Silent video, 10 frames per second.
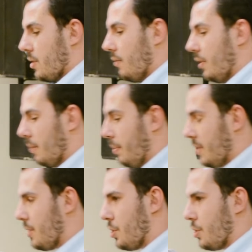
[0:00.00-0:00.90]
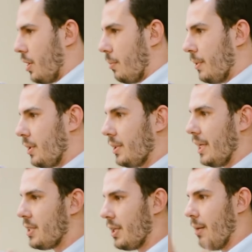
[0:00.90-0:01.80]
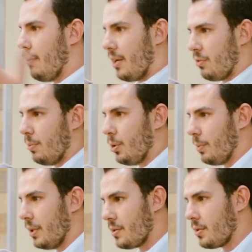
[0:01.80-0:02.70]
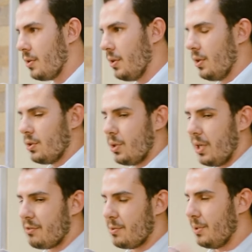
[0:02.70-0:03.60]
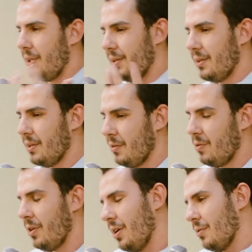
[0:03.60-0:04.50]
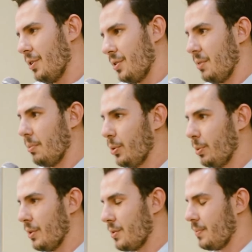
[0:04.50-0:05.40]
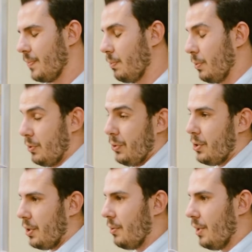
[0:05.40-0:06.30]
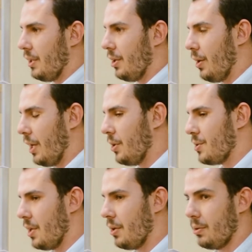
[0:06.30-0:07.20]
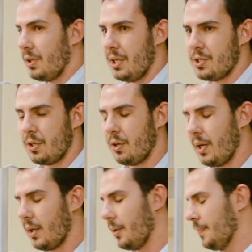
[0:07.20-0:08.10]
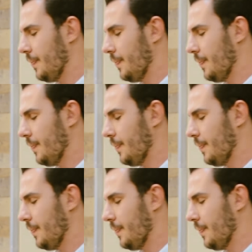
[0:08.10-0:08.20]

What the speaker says: and every piece that you're trying to build has to come back from blueprints. So you have to be very adversed in blueprints before you can really know how to use the Unreal Engine correctly.